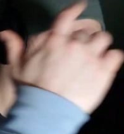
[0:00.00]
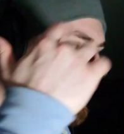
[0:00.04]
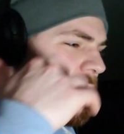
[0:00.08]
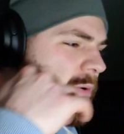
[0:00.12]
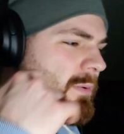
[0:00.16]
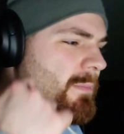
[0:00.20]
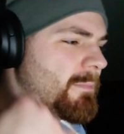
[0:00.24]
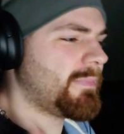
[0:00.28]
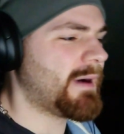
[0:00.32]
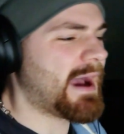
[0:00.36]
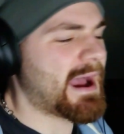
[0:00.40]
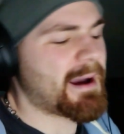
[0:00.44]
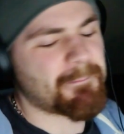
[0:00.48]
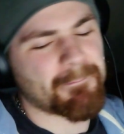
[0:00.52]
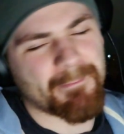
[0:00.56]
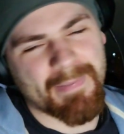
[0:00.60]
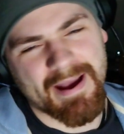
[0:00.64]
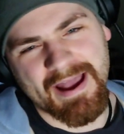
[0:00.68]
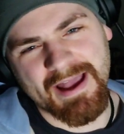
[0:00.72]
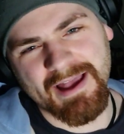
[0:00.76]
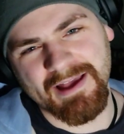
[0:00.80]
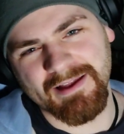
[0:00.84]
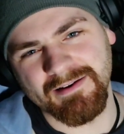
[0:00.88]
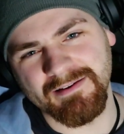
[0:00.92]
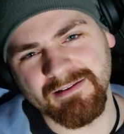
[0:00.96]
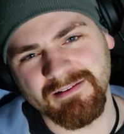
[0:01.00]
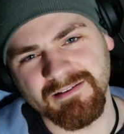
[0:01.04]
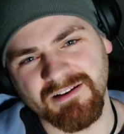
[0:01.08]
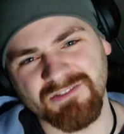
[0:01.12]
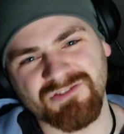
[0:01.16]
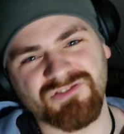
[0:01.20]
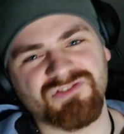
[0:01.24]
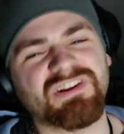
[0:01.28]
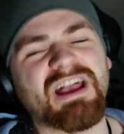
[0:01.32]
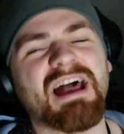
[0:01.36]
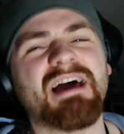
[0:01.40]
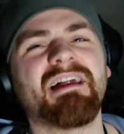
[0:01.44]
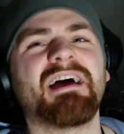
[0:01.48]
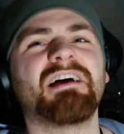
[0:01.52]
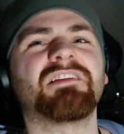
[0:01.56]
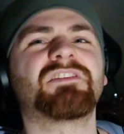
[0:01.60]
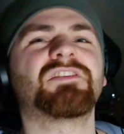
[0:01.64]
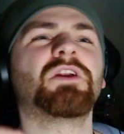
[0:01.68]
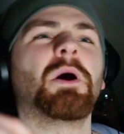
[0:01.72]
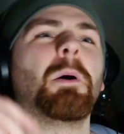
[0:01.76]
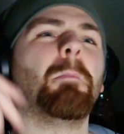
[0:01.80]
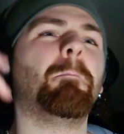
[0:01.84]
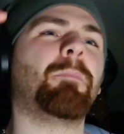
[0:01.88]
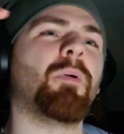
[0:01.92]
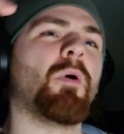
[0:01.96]
Boom bap, man. A shout out
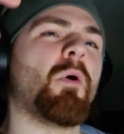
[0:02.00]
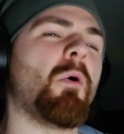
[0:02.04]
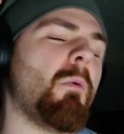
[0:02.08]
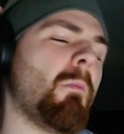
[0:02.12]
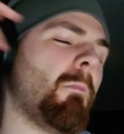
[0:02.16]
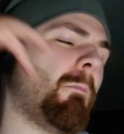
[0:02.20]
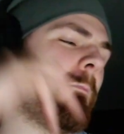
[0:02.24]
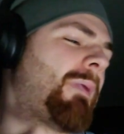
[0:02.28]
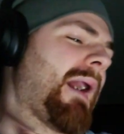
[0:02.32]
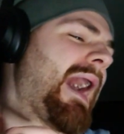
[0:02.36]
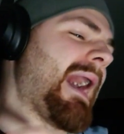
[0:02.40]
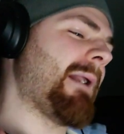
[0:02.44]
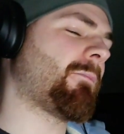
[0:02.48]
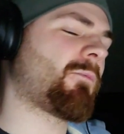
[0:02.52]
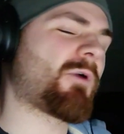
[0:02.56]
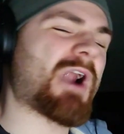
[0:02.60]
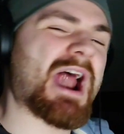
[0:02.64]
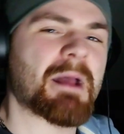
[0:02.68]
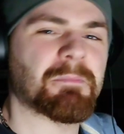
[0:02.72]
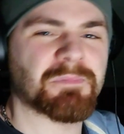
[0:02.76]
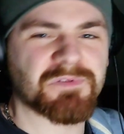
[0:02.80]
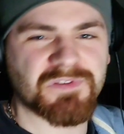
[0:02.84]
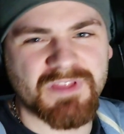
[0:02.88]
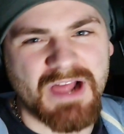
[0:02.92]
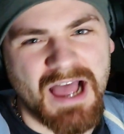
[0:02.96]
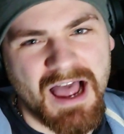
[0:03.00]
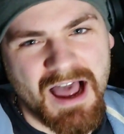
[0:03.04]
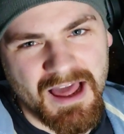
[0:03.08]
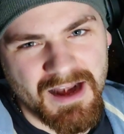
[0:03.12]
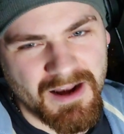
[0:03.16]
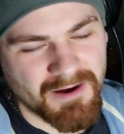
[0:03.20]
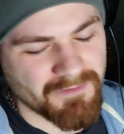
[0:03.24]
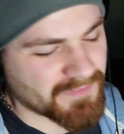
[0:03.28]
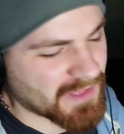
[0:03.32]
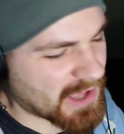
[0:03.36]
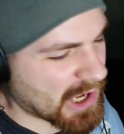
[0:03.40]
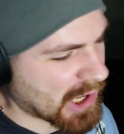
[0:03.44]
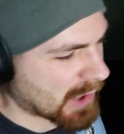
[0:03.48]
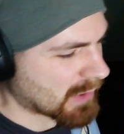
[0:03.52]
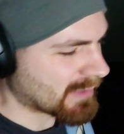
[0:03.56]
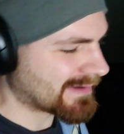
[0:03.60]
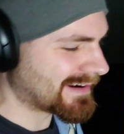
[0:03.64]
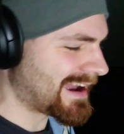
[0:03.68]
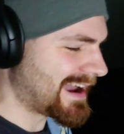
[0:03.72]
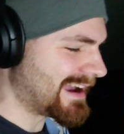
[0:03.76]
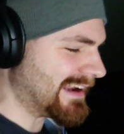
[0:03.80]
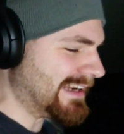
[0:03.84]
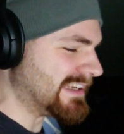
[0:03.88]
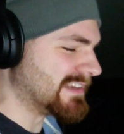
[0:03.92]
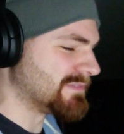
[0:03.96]
to the boom bap rap style of the old
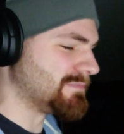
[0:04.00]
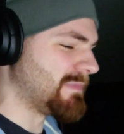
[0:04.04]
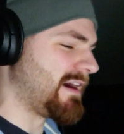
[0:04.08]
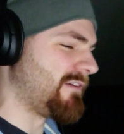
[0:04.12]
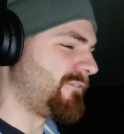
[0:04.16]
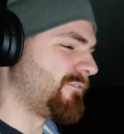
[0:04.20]
90s,